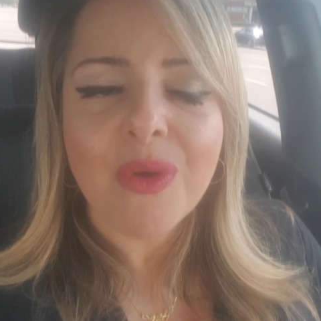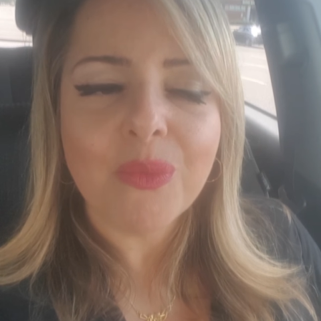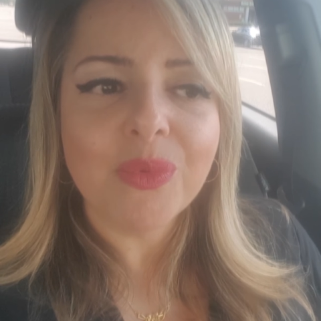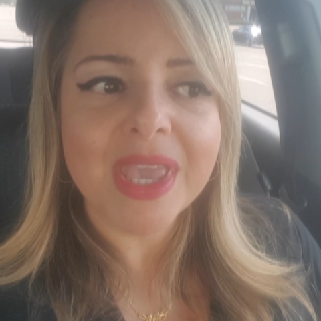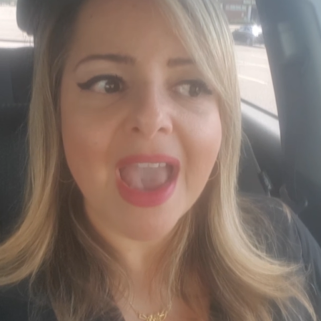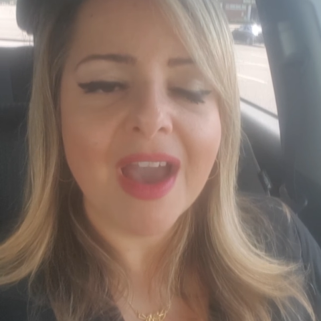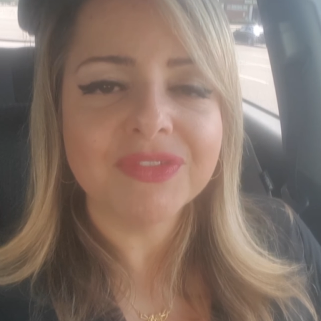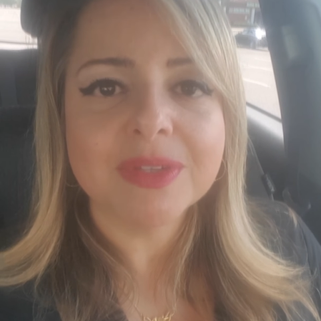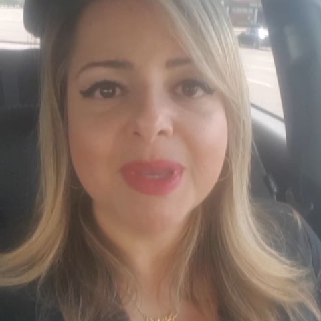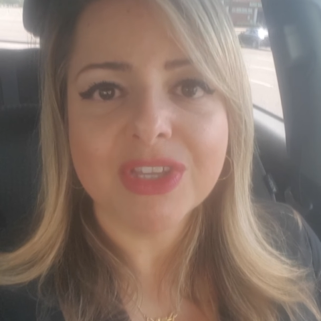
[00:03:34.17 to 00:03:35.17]
we
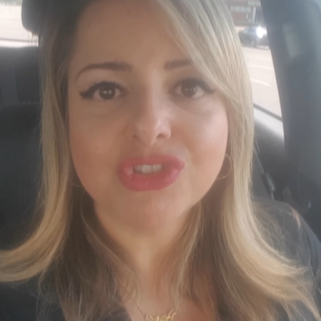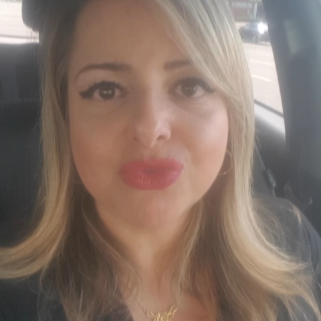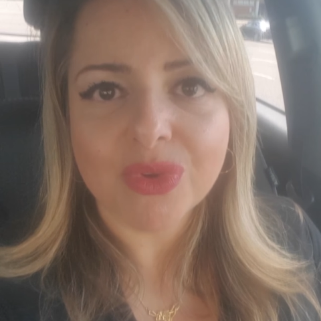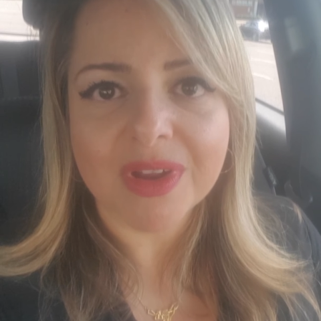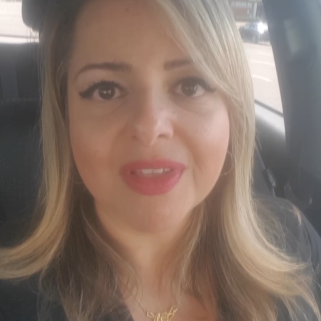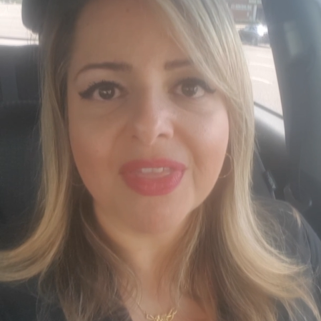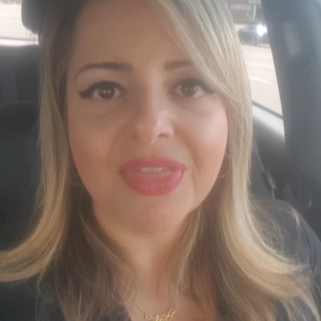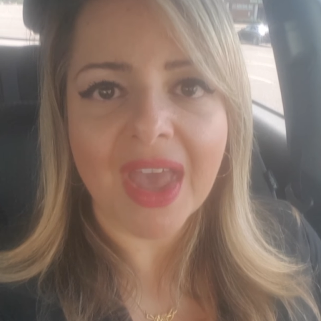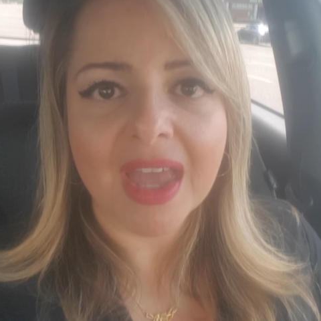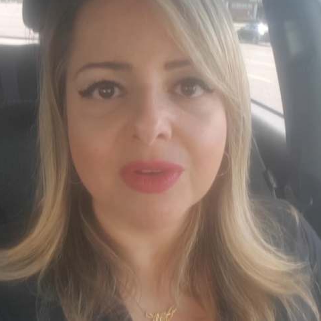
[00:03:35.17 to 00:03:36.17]
have to make sure
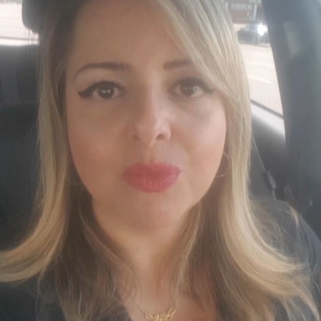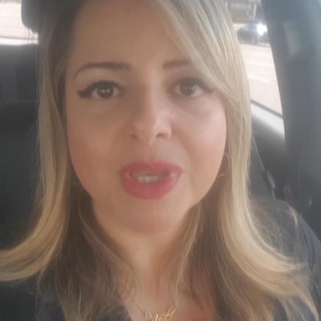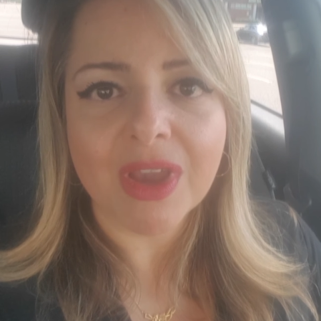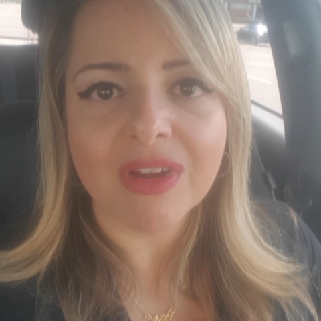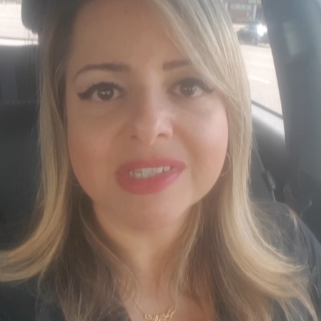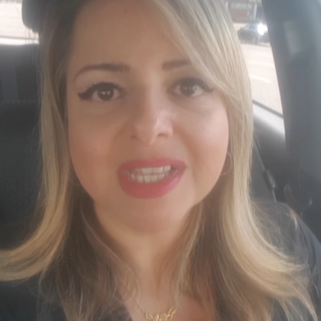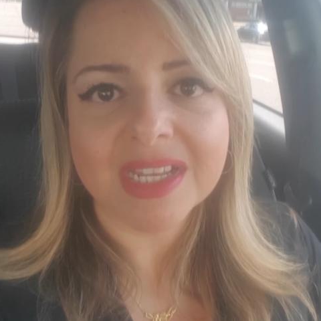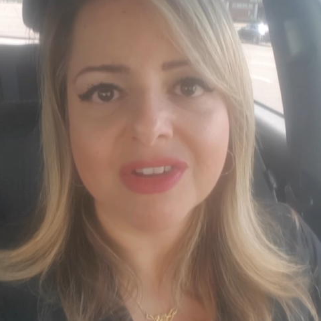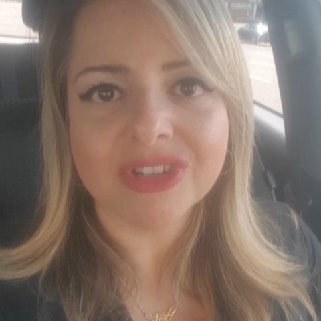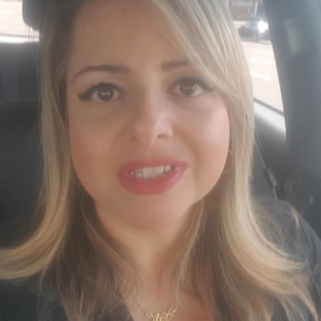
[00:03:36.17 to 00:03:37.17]
that we are
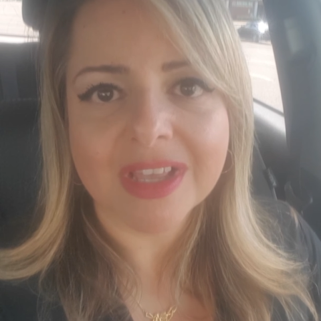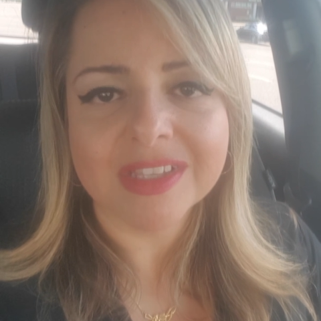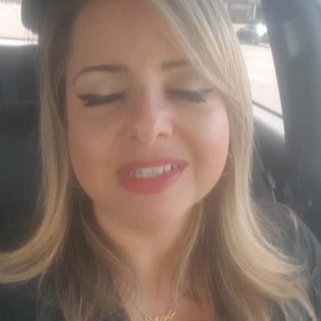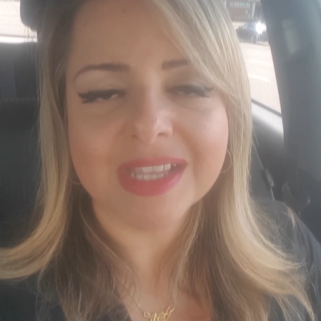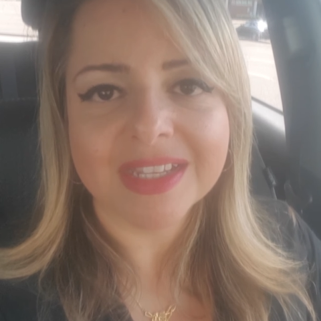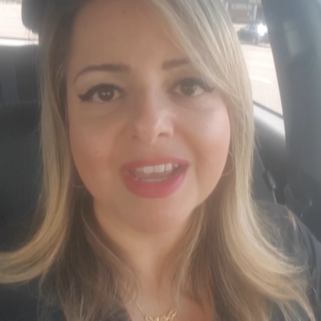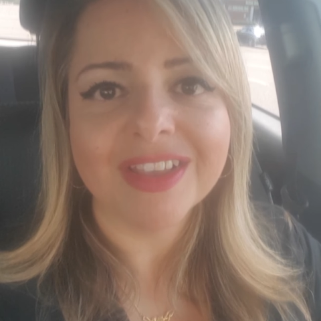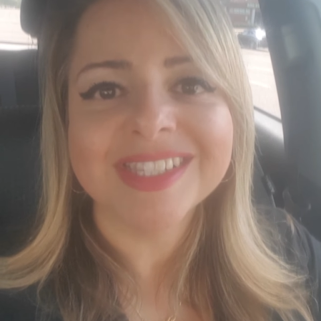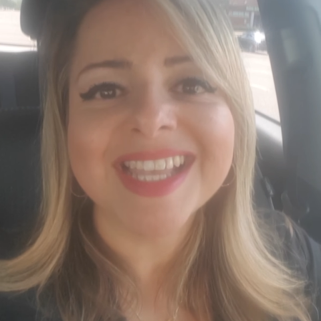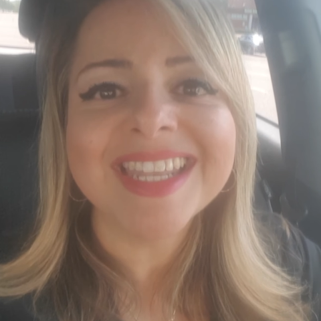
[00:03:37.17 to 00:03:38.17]
setting
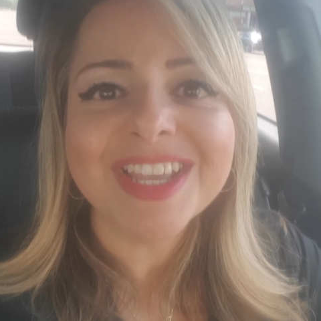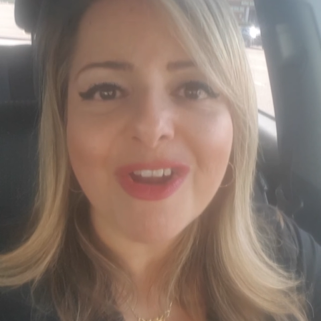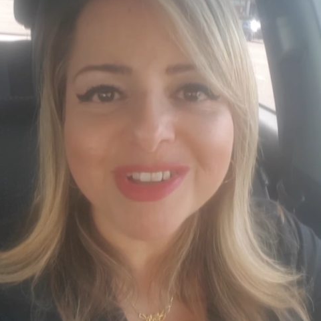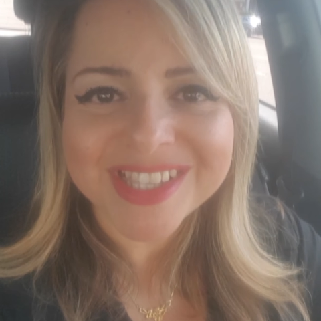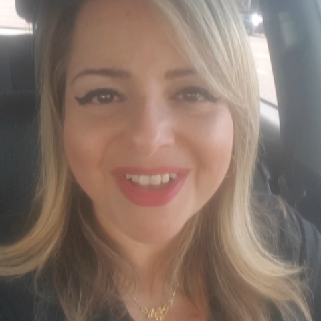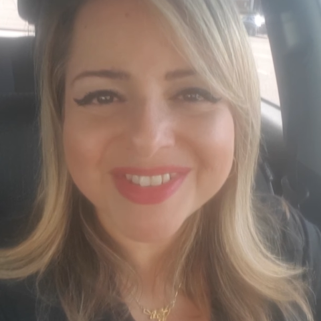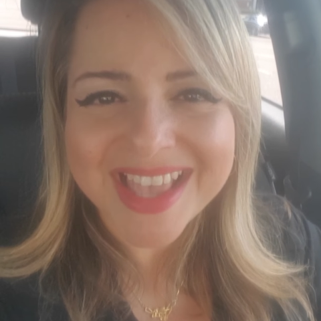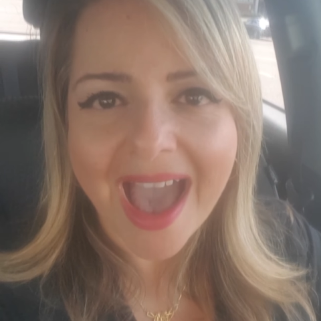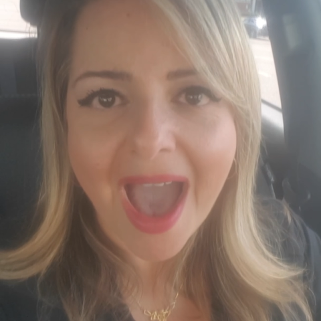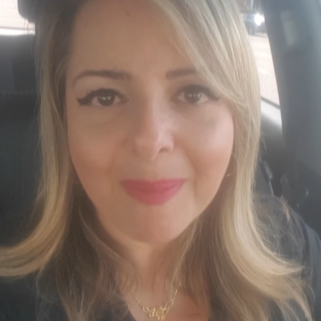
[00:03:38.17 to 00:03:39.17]
ourselves
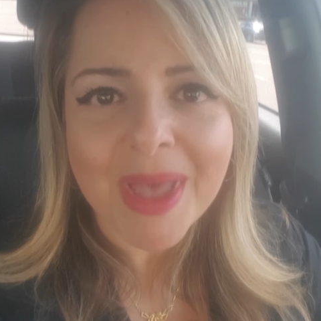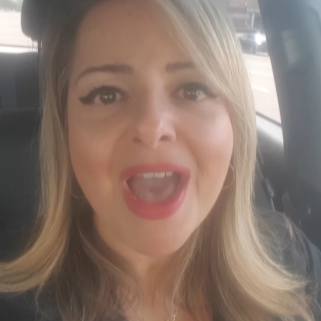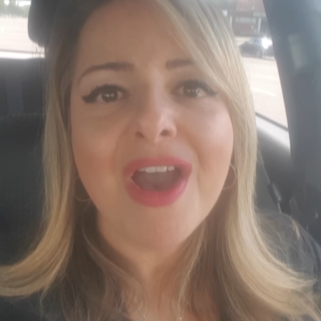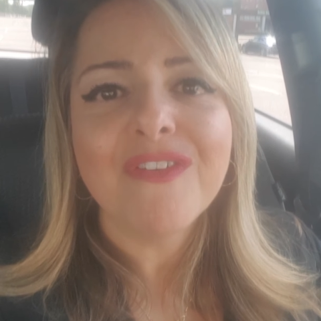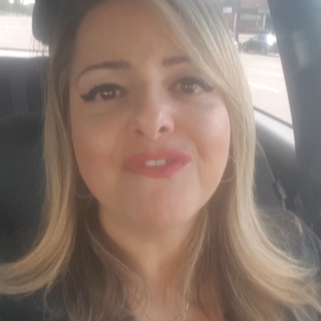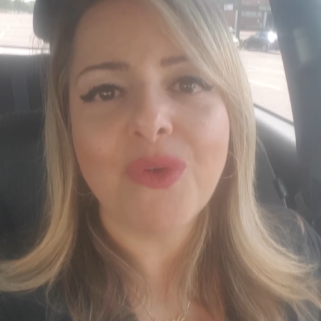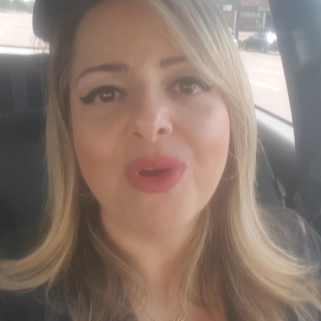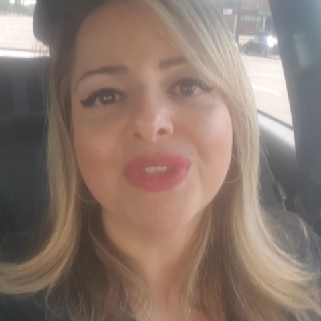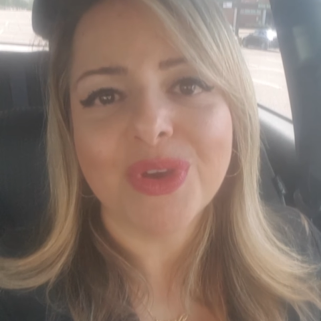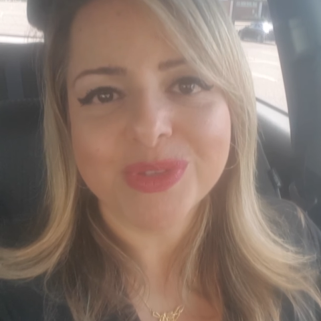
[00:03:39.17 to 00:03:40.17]
up
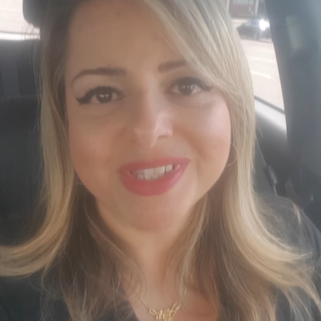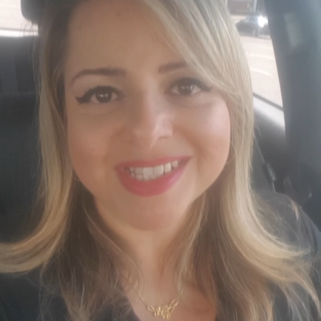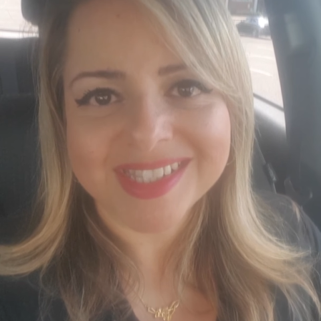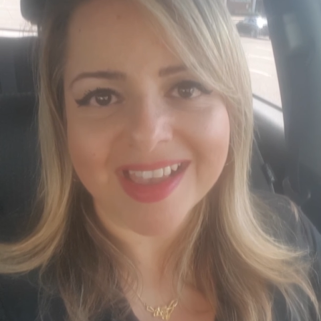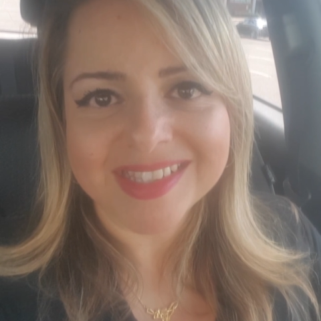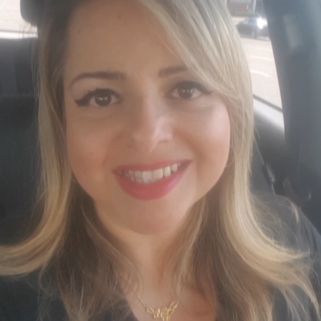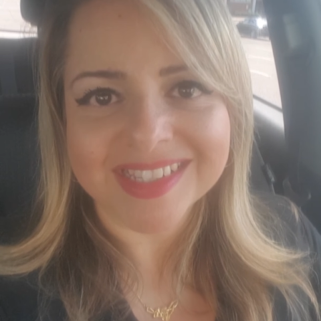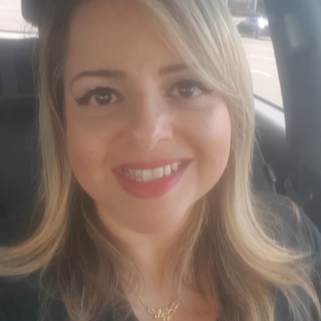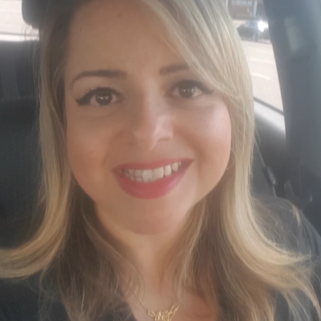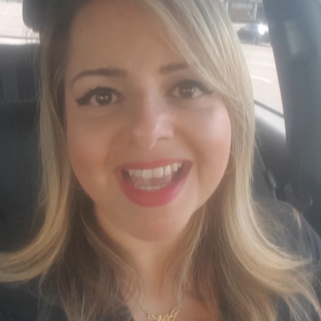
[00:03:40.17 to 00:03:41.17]
for those
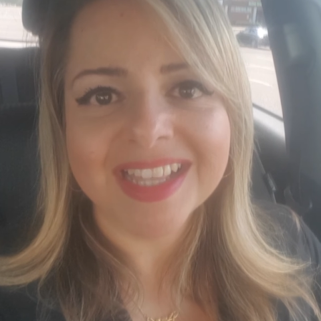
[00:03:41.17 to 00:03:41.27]
successes.